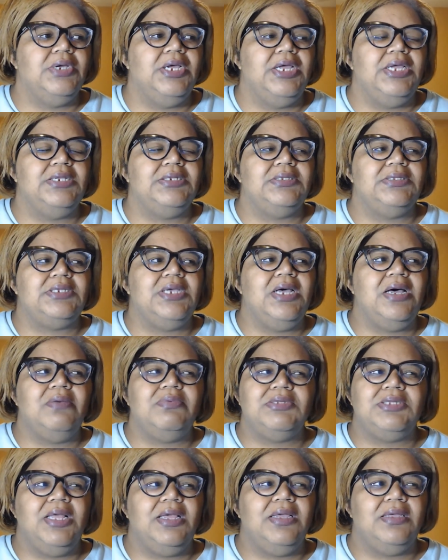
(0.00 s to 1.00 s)
And Todd
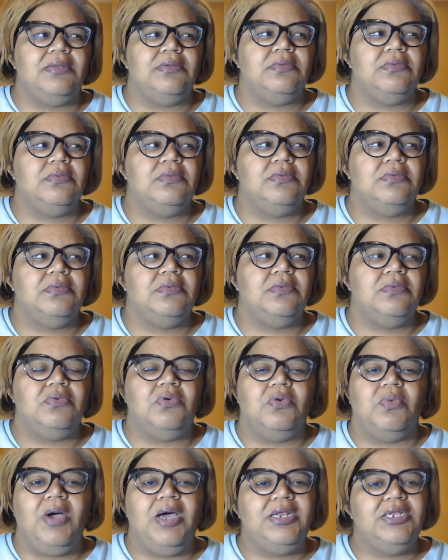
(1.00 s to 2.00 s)
was like, well,
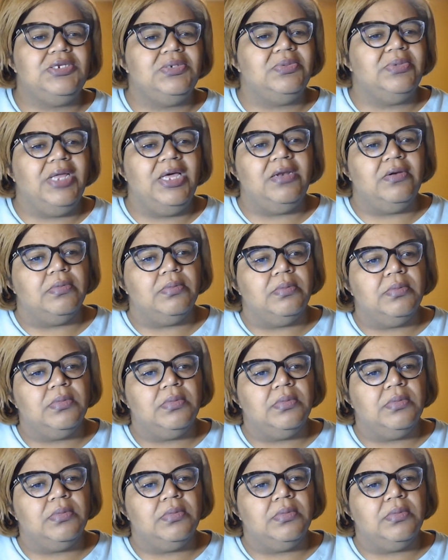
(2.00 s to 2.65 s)
why did you let him?